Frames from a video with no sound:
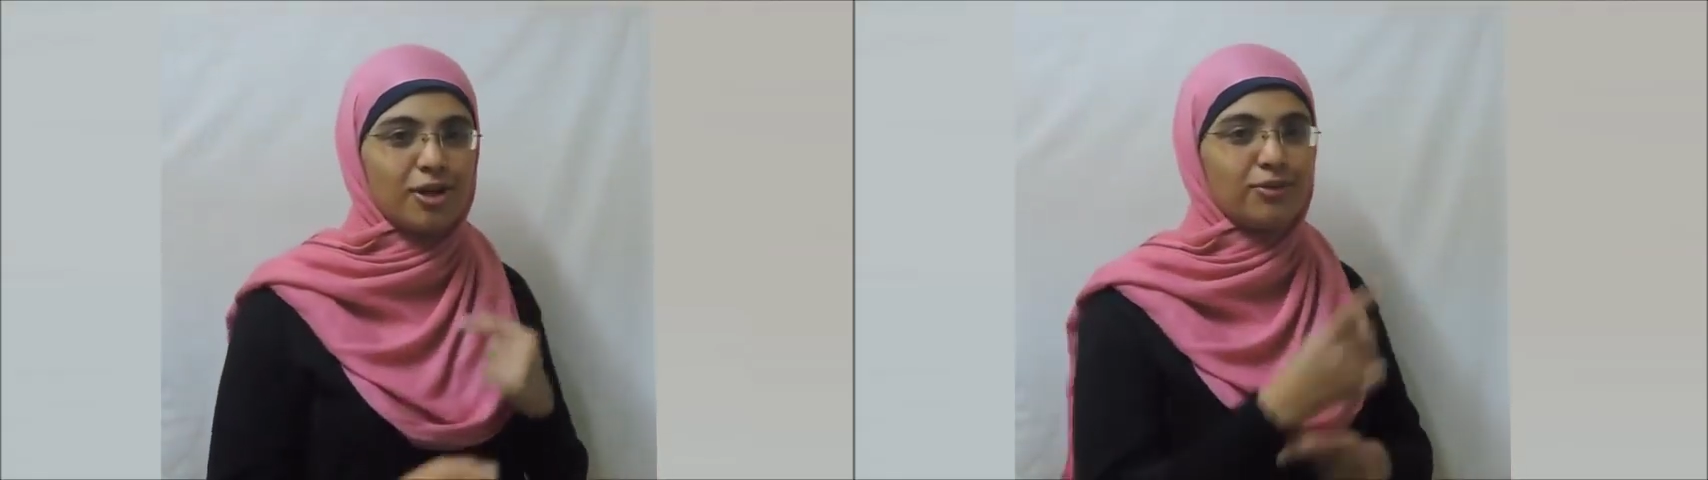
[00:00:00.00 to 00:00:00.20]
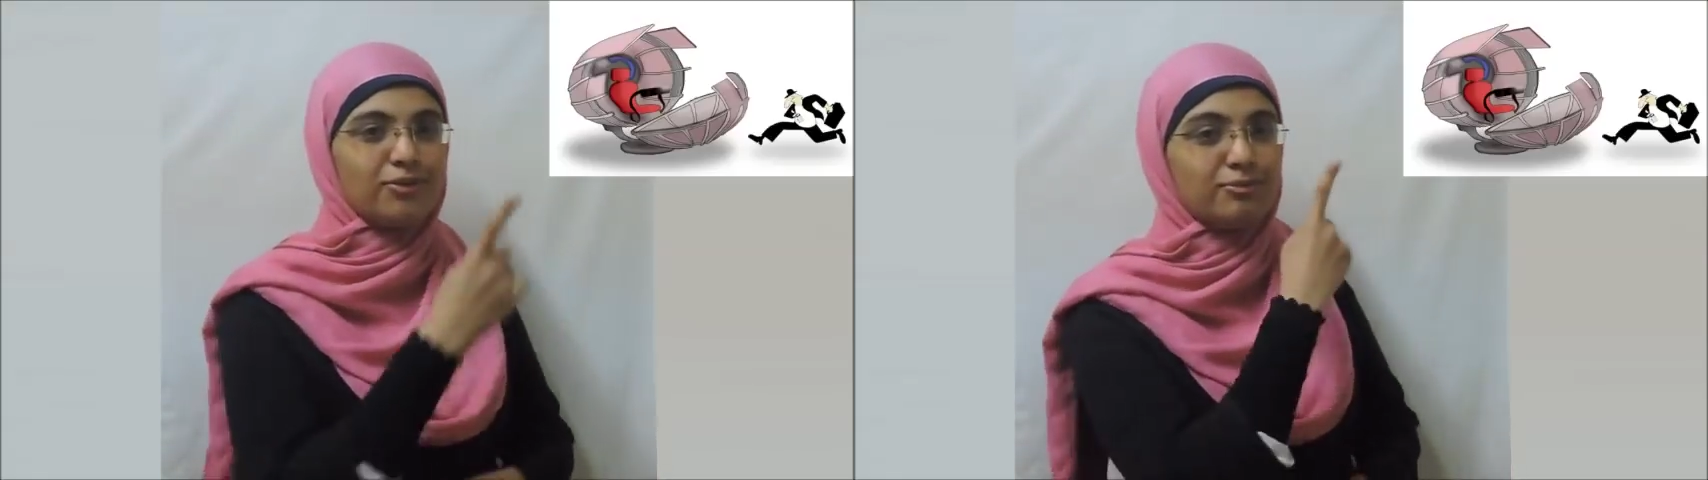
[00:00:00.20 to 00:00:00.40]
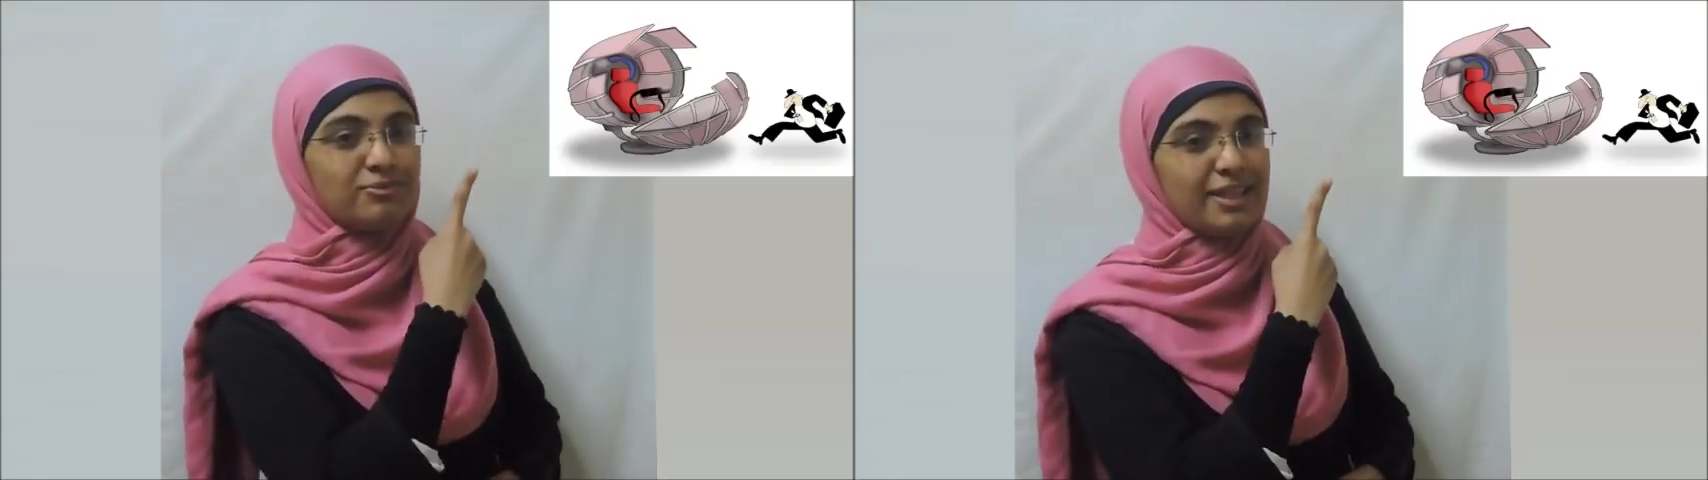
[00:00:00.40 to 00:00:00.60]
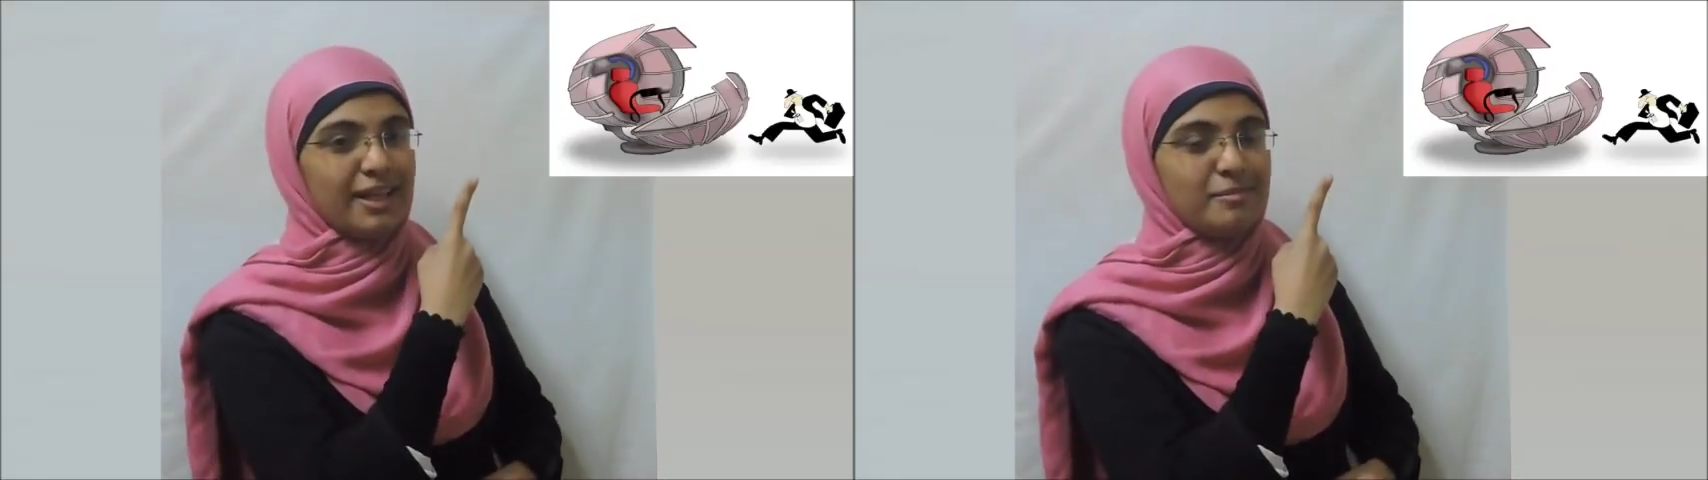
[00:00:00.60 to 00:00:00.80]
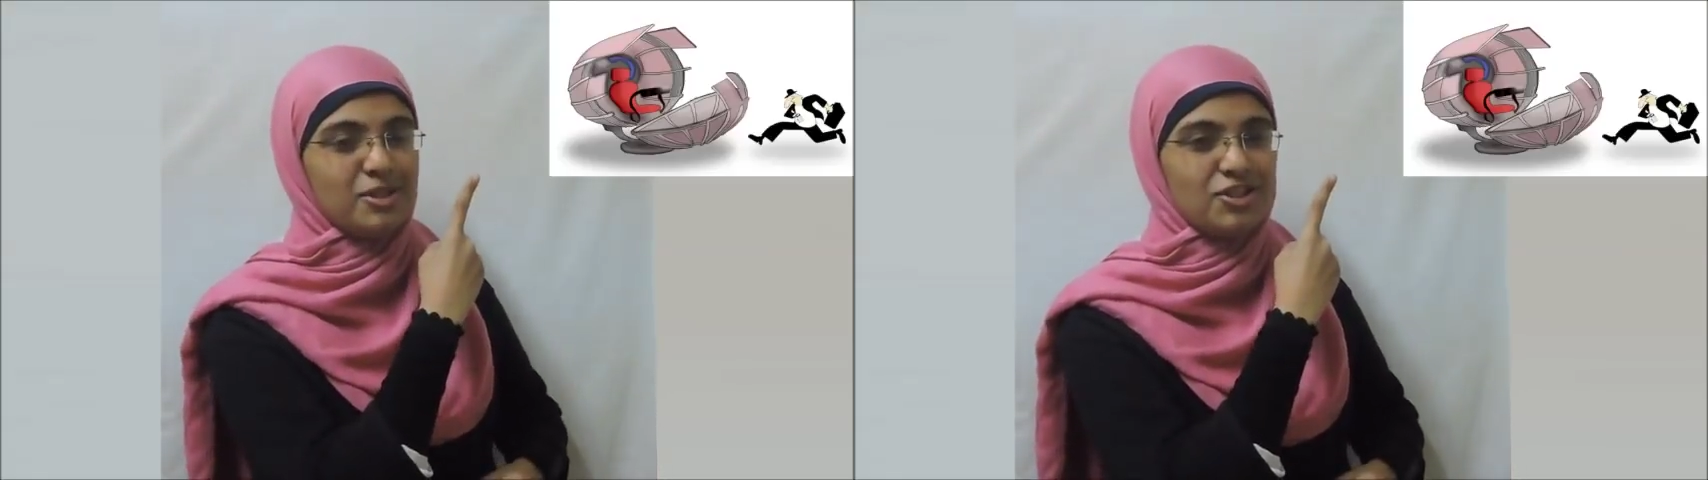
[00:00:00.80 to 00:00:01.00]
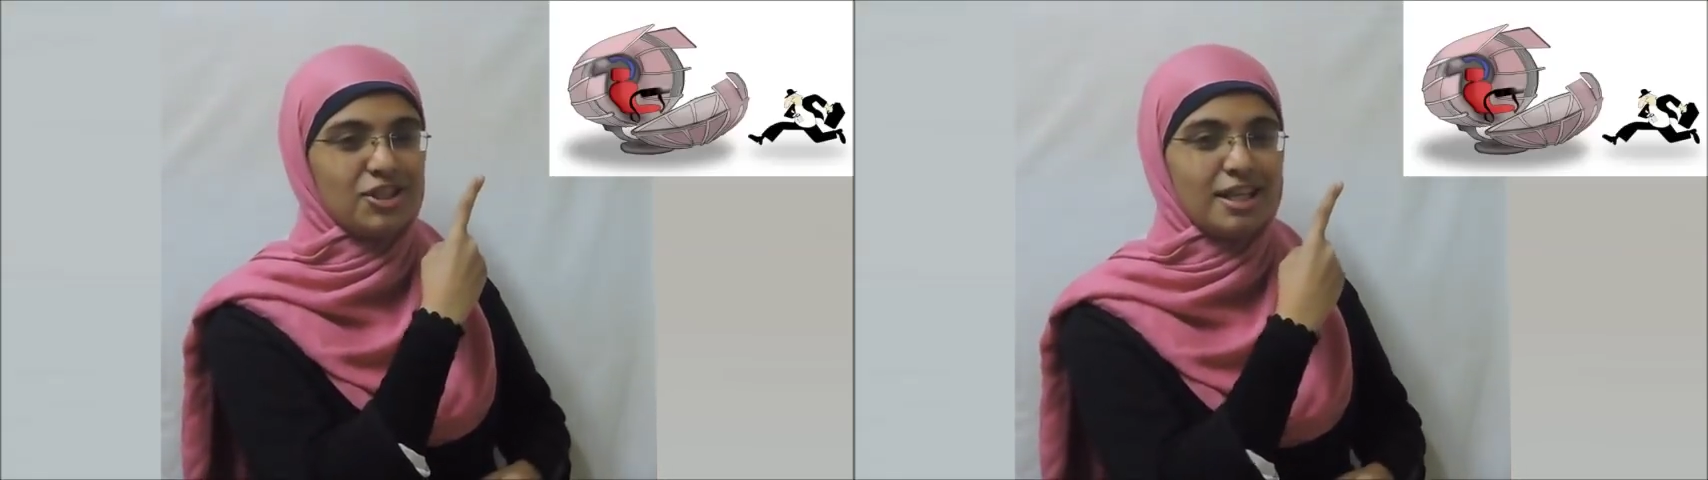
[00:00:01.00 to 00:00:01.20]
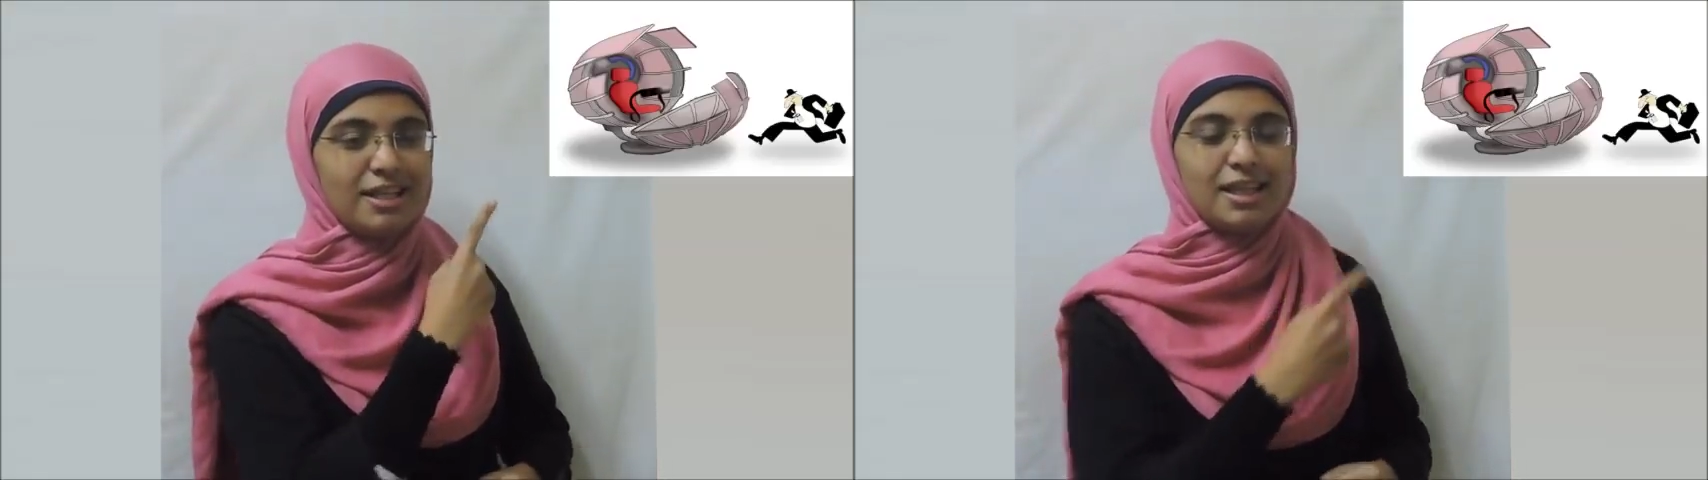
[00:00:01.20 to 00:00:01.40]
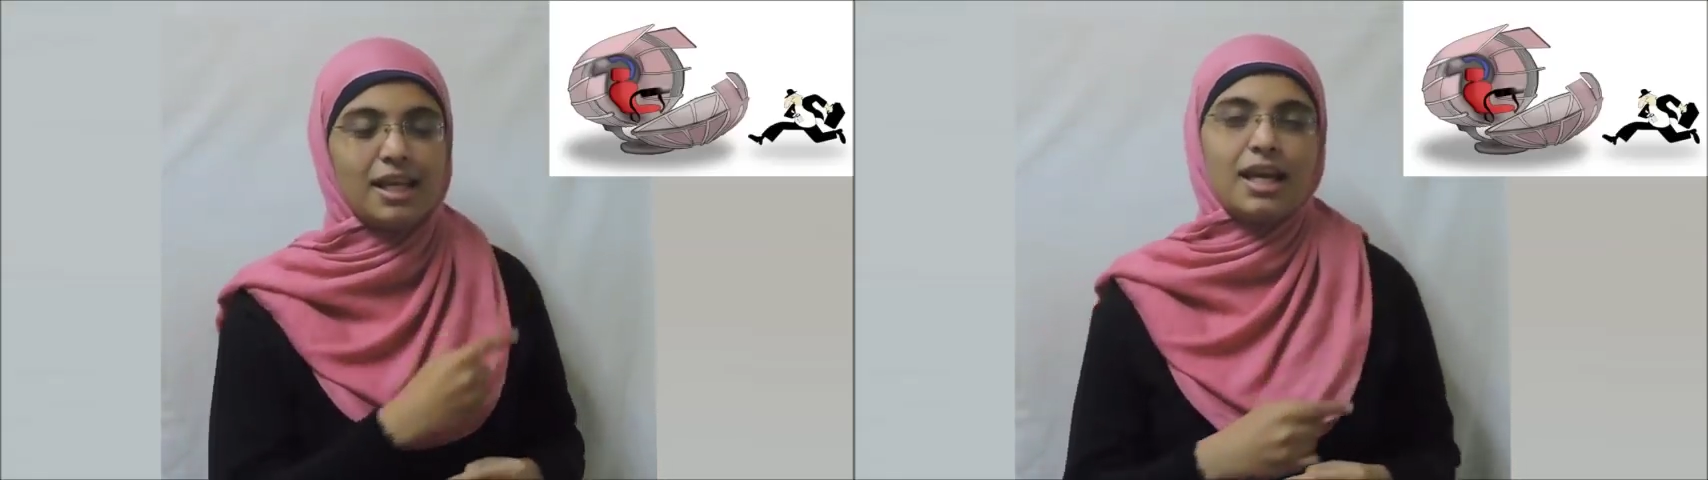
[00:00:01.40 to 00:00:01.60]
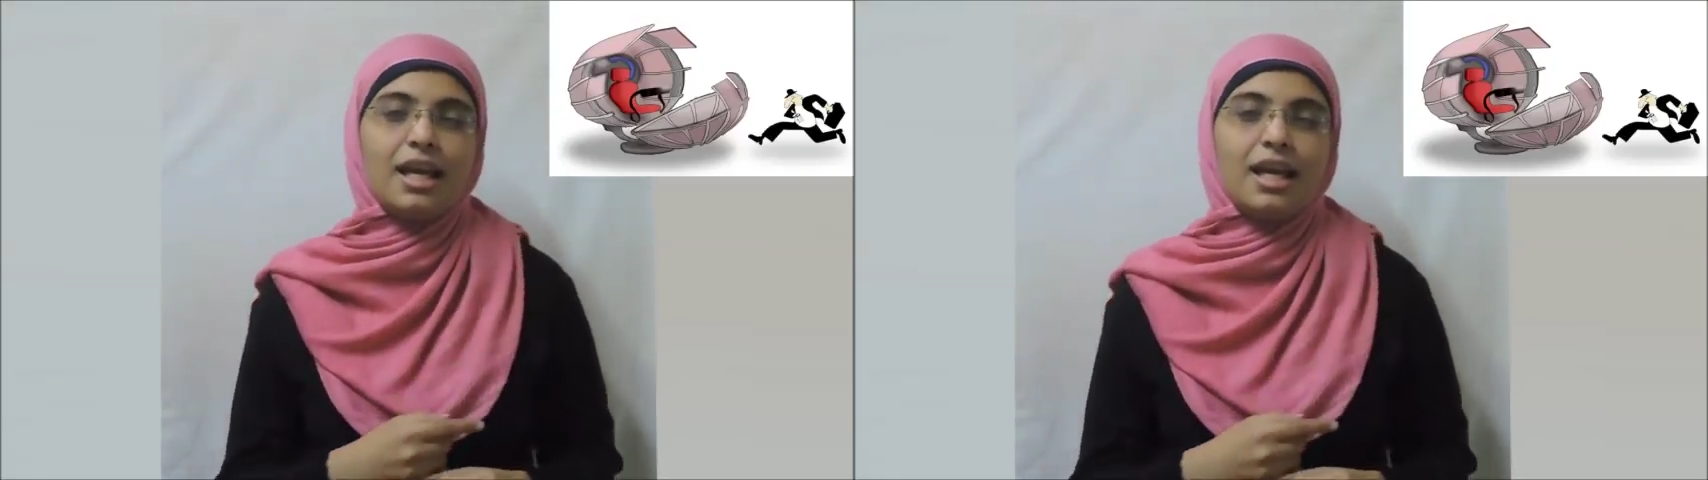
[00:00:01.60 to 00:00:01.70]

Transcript: our time machine.